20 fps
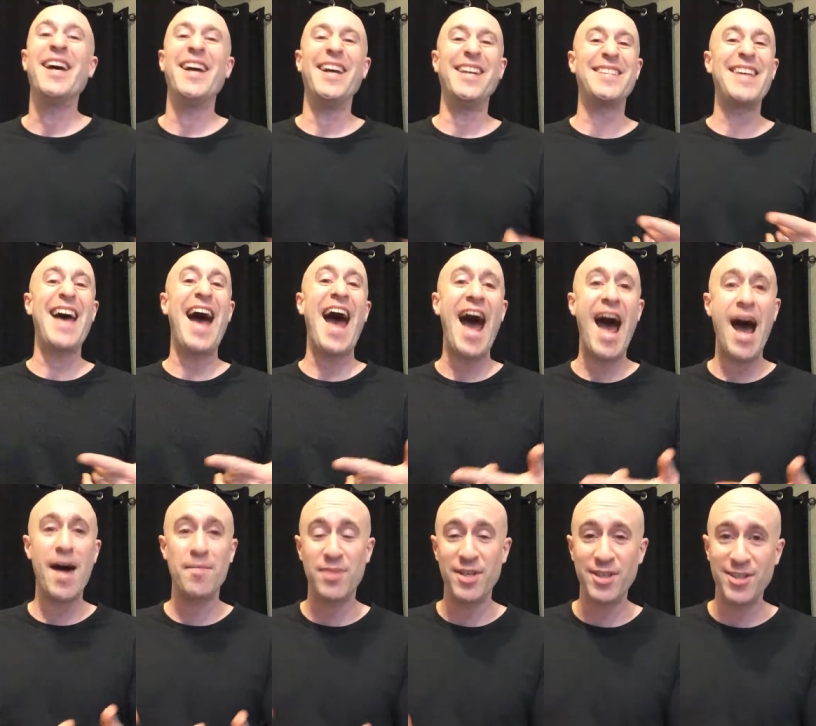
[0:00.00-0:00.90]
It's
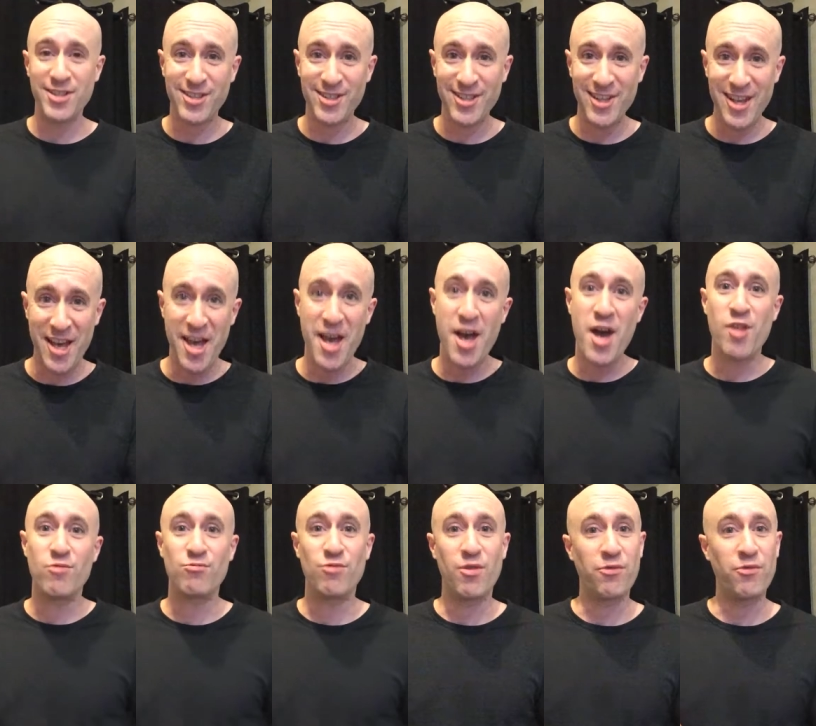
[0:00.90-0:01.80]
habits,
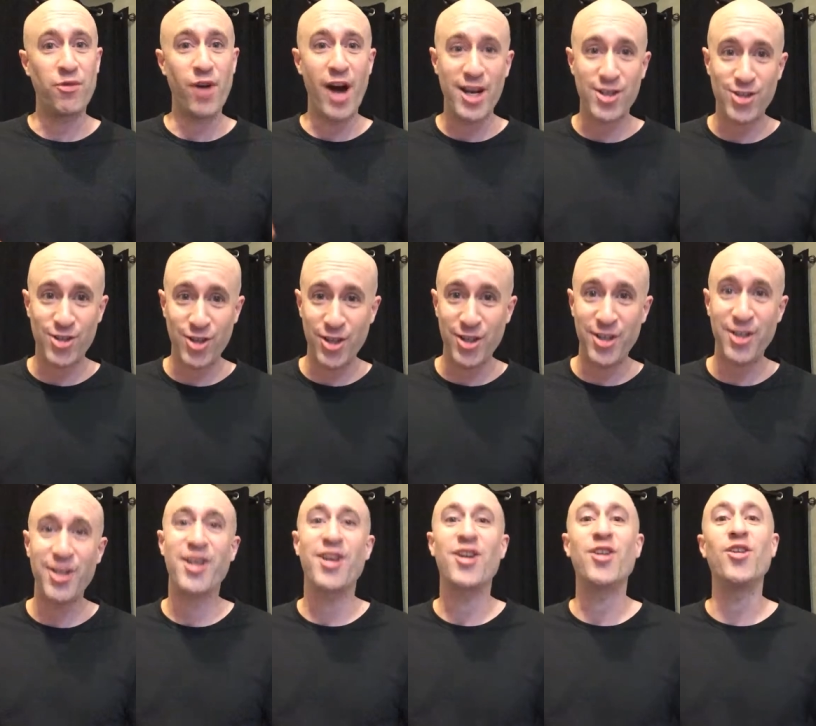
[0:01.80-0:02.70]

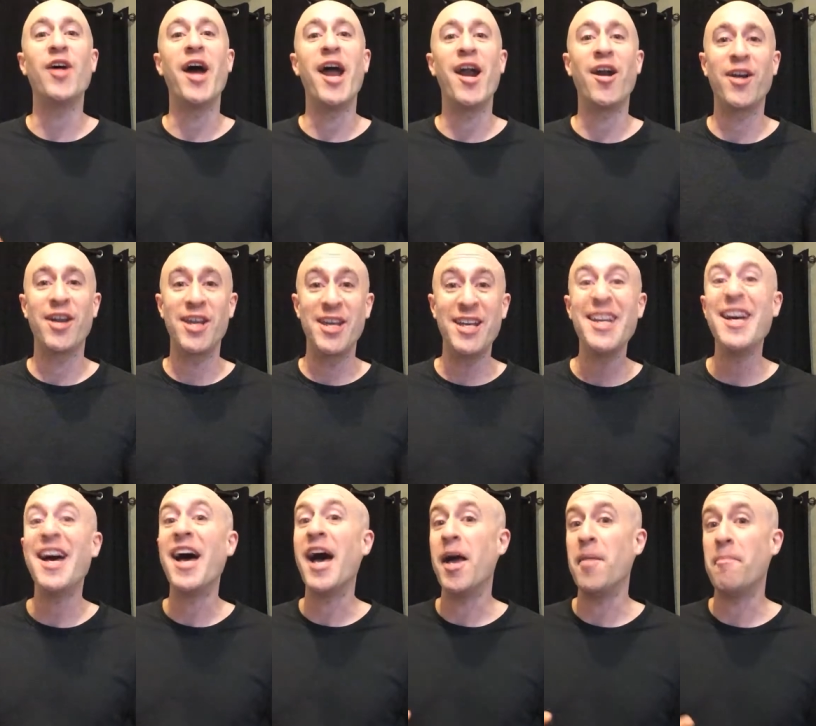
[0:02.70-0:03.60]
reflection, clarity,
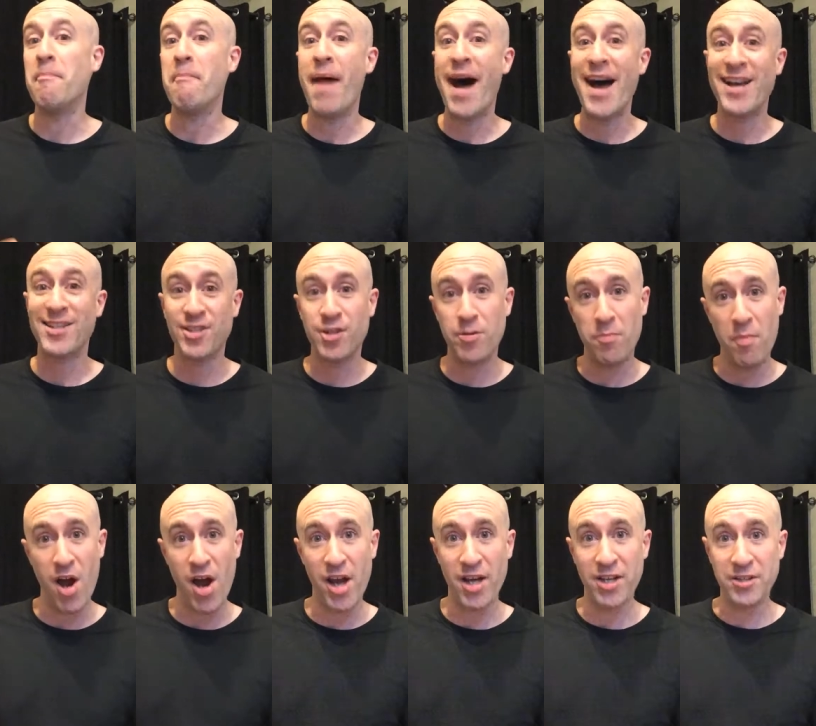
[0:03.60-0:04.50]
and
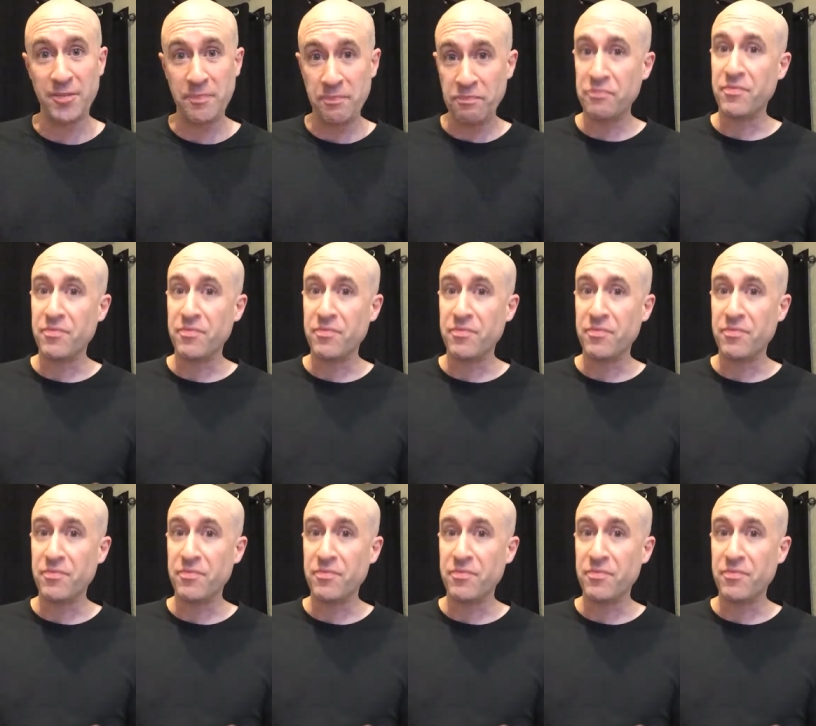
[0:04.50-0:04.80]
mastermind.